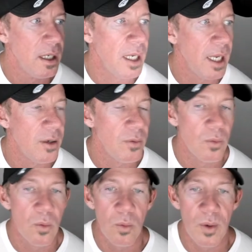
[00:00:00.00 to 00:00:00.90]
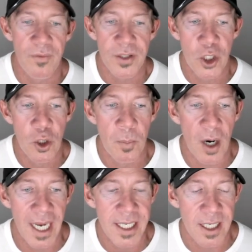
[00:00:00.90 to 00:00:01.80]
And we have a super
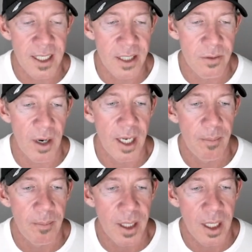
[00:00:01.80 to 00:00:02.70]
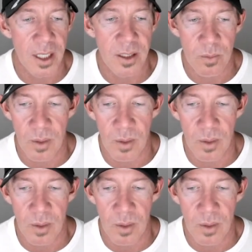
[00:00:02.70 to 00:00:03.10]
high success rate because